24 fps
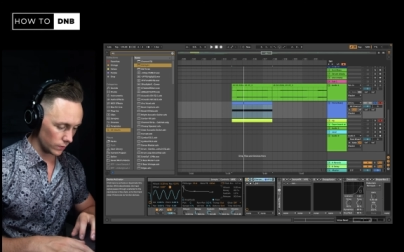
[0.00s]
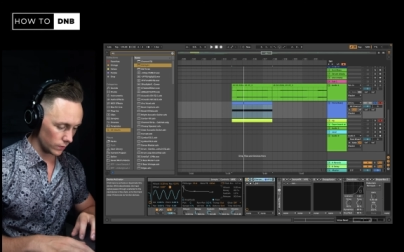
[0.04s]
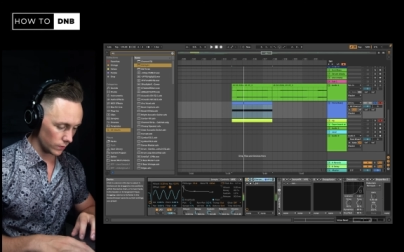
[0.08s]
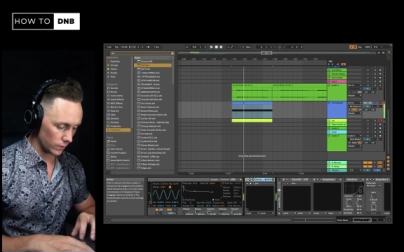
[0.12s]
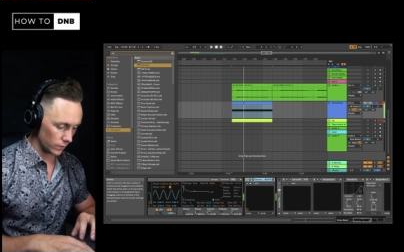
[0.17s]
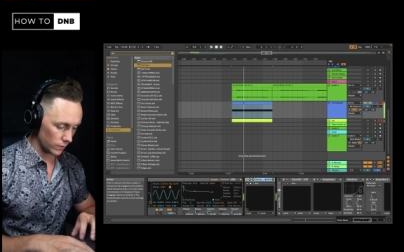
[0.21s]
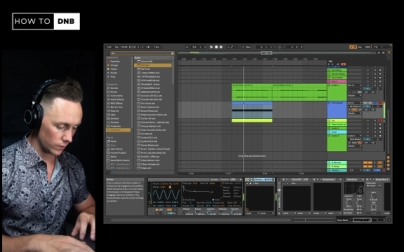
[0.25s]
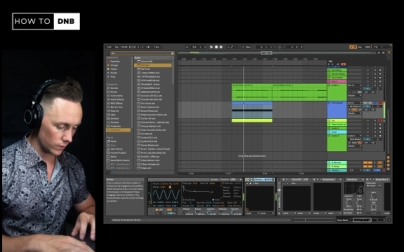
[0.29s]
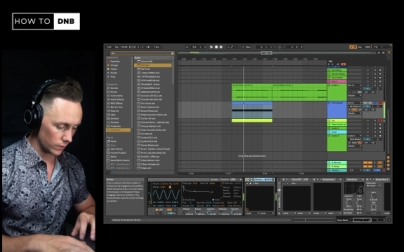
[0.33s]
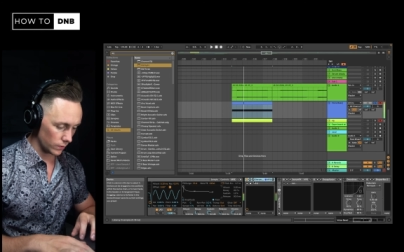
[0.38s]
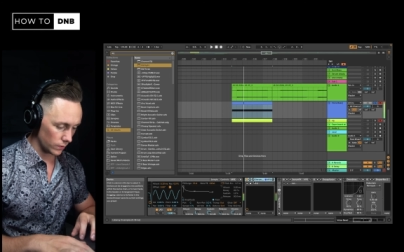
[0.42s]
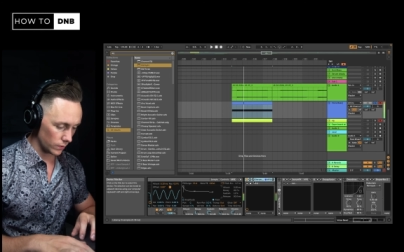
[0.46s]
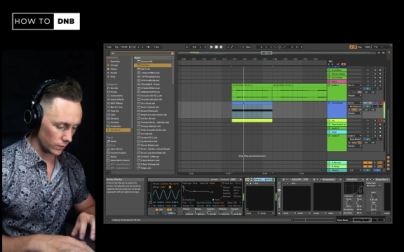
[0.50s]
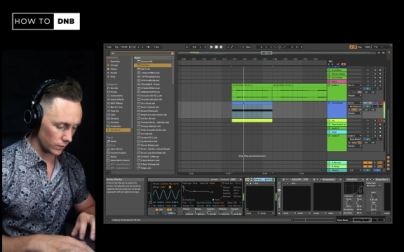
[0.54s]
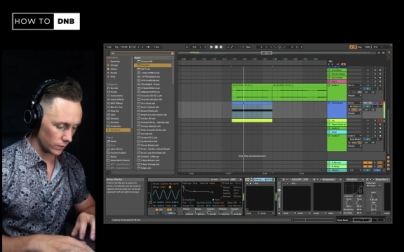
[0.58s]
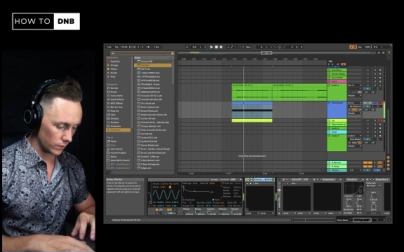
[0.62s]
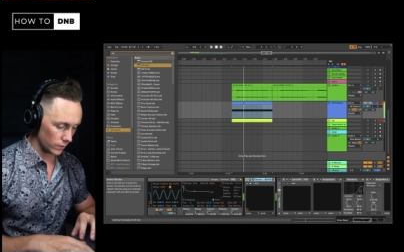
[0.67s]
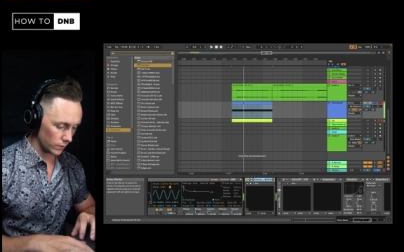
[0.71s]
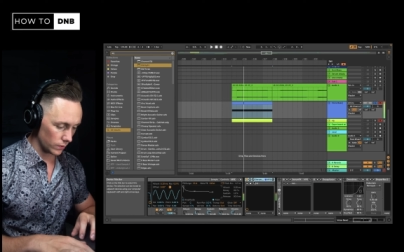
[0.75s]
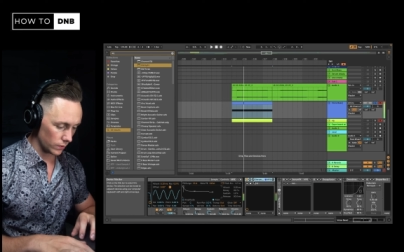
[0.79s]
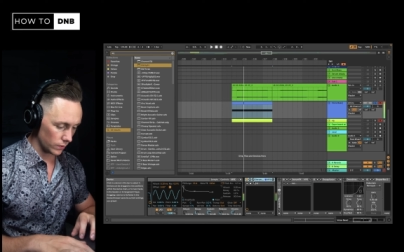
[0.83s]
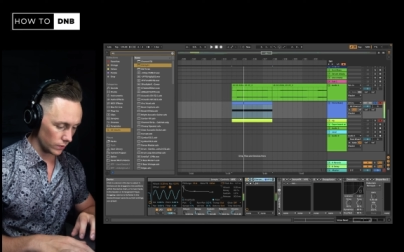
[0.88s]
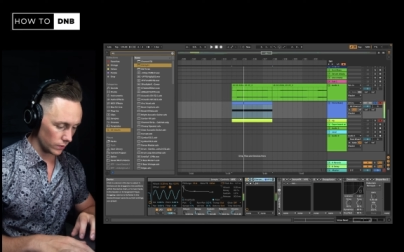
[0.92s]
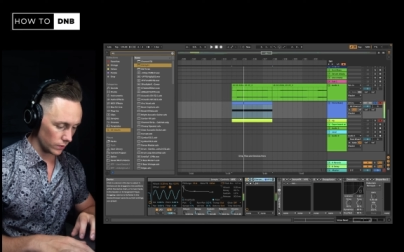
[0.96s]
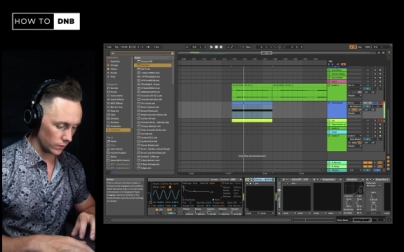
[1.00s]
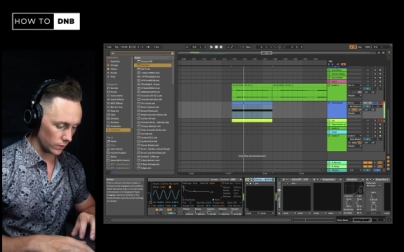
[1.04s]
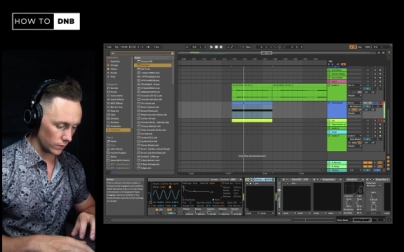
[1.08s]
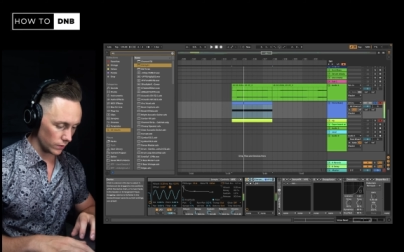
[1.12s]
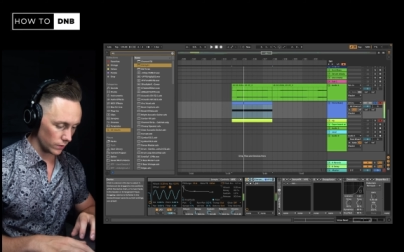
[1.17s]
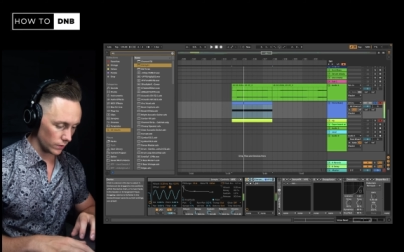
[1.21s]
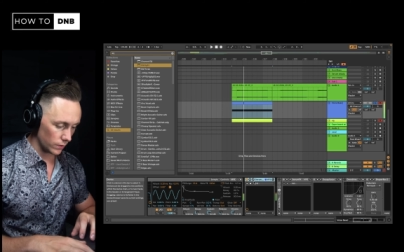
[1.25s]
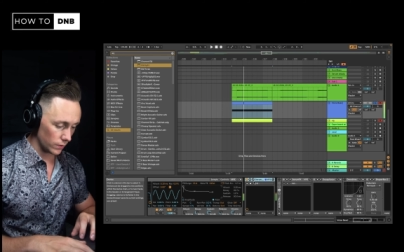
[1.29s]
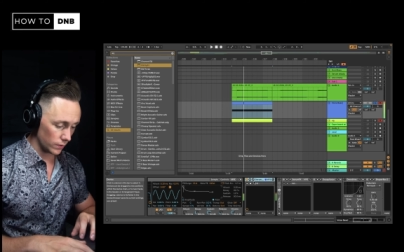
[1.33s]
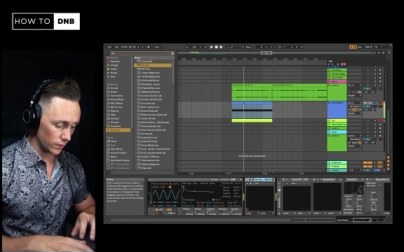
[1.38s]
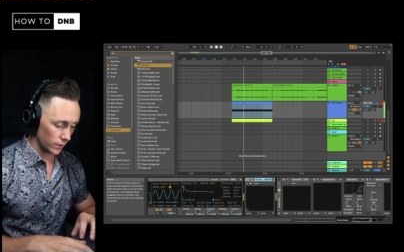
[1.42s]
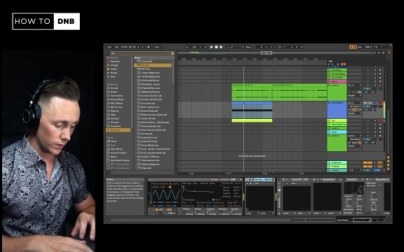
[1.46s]
We
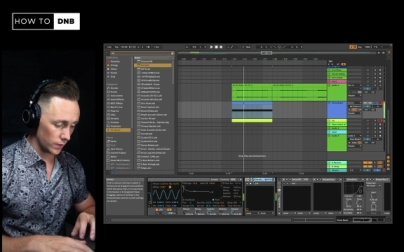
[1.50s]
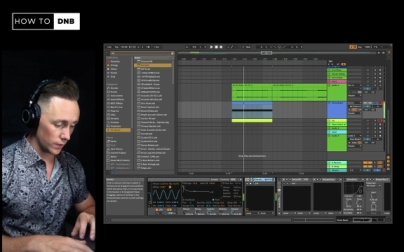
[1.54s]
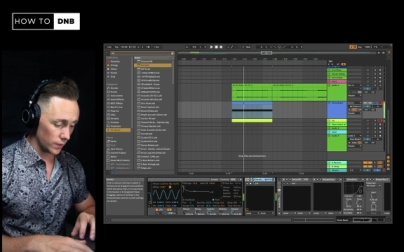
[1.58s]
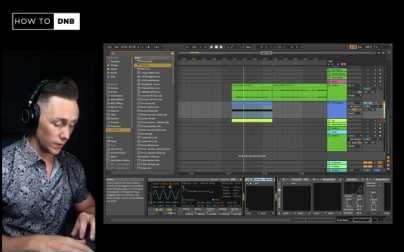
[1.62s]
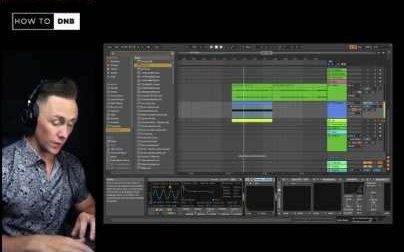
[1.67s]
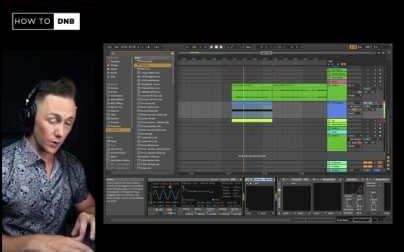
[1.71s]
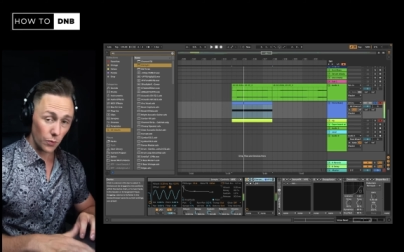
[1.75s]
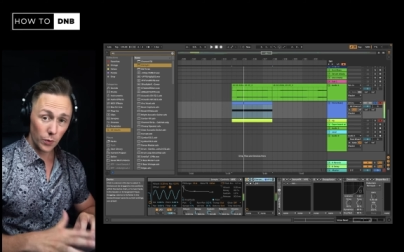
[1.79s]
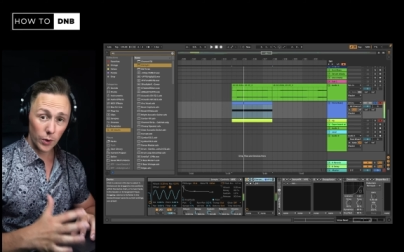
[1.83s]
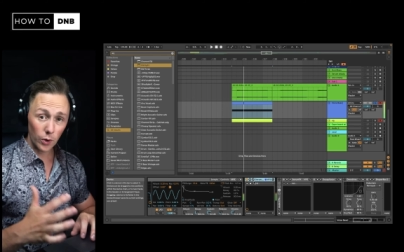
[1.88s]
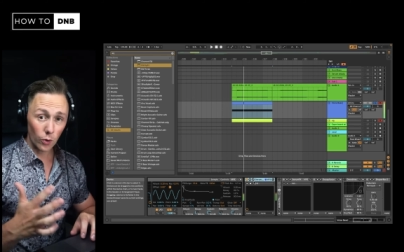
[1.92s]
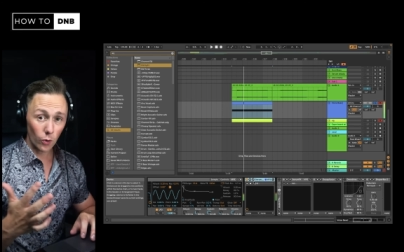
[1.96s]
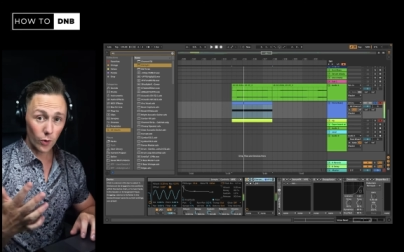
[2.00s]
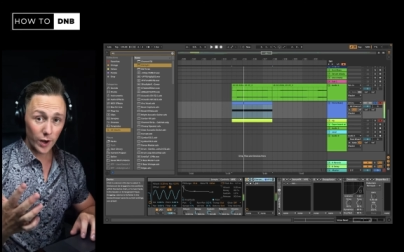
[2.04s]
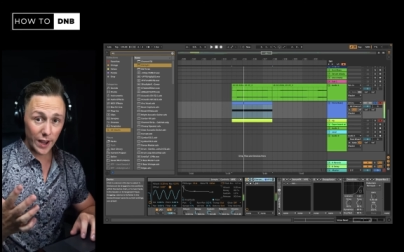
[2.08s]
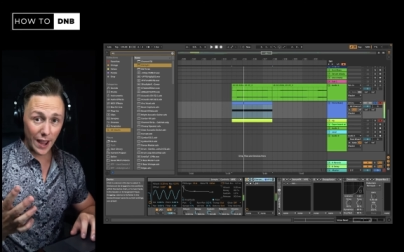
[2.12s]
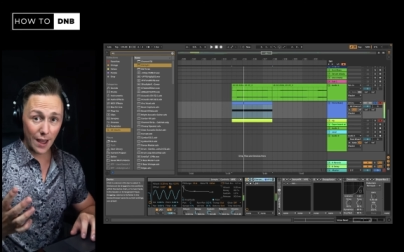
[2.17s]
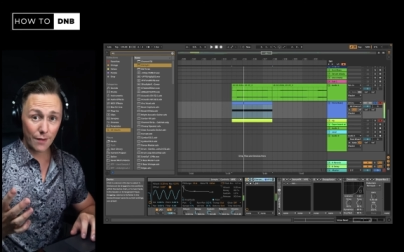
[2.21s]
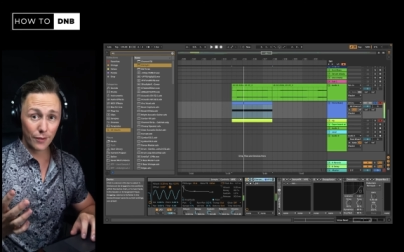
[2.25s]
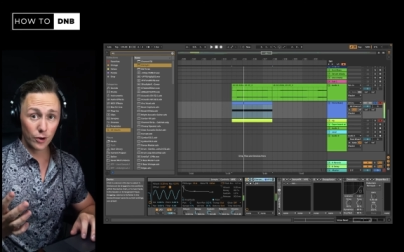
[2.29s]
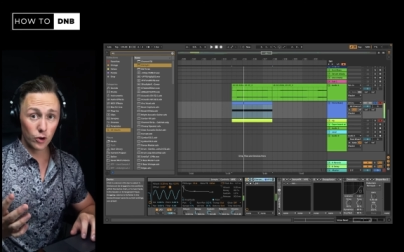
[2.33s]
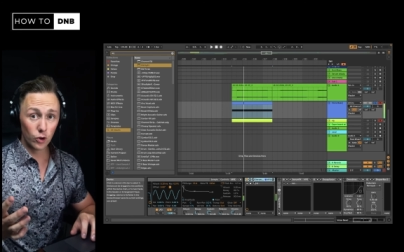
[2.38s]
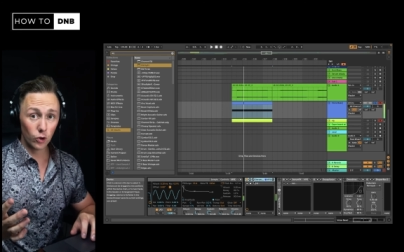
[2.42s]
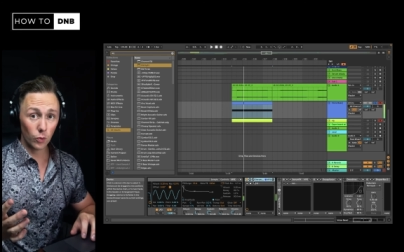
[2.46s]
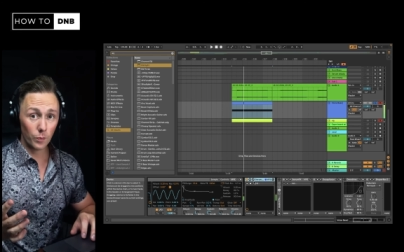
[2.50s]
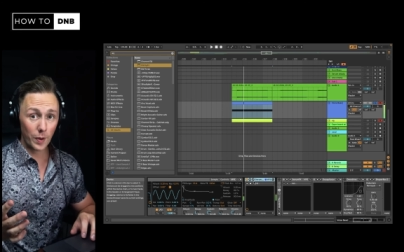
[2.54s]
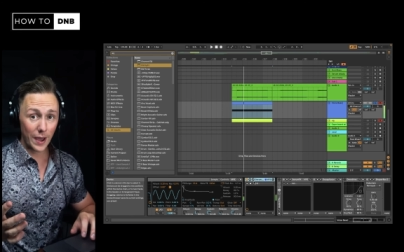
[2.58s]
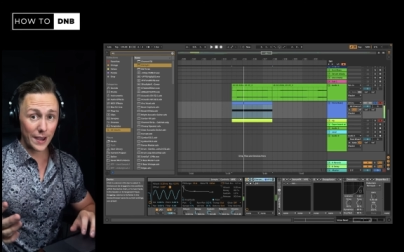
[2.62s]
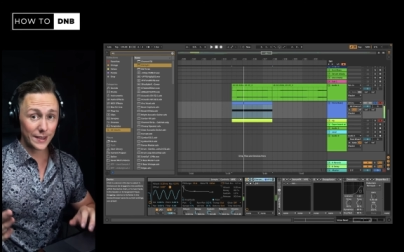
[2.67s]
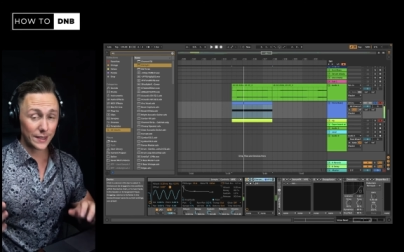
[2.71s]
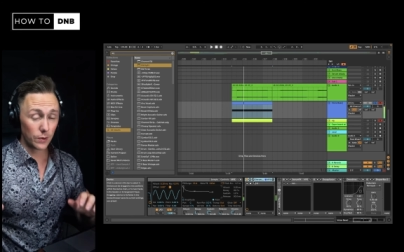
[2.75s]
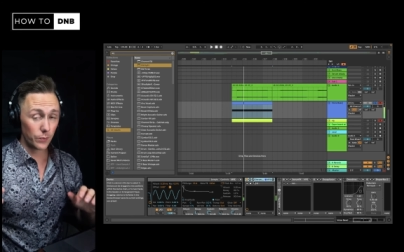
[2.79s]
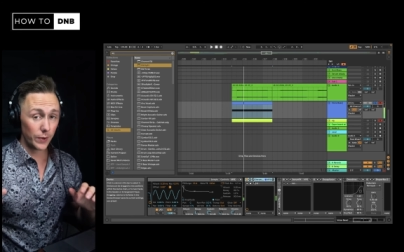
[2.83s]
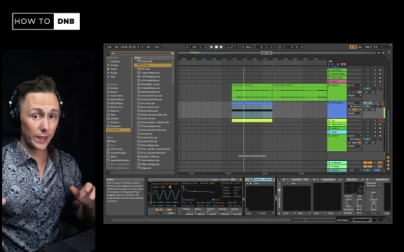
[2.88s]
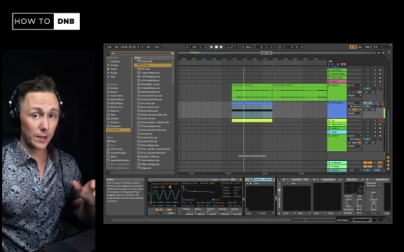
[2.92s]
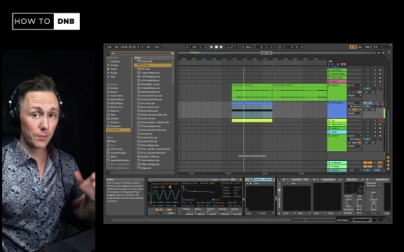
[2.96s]
already have a cool
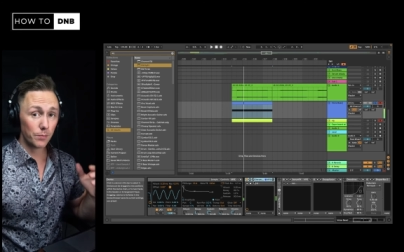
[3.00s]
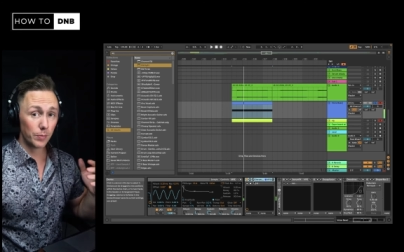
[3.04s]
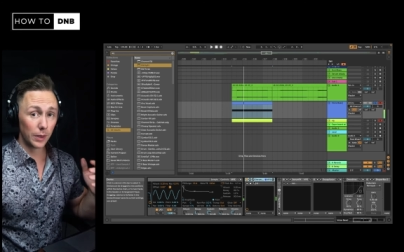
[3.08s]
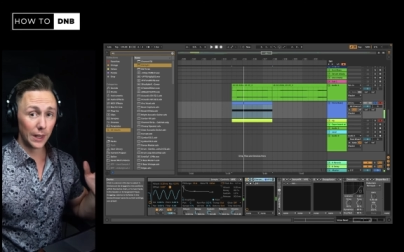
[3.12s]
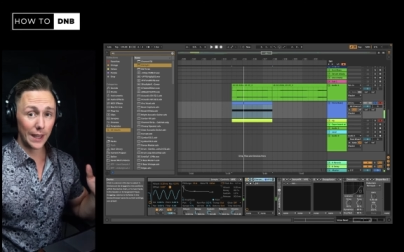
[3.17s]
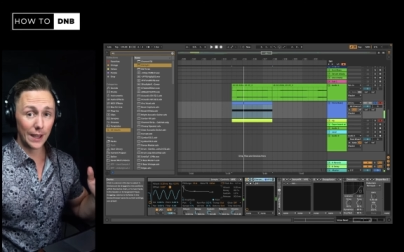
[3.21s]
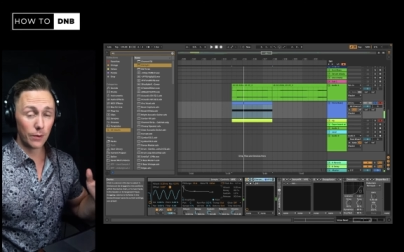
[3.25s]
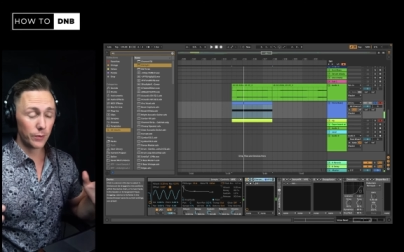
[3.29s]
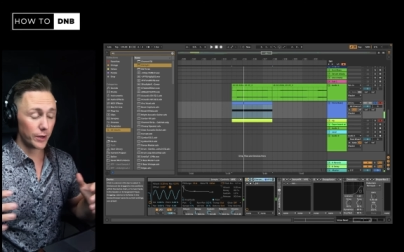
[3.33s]
bass, and we can play.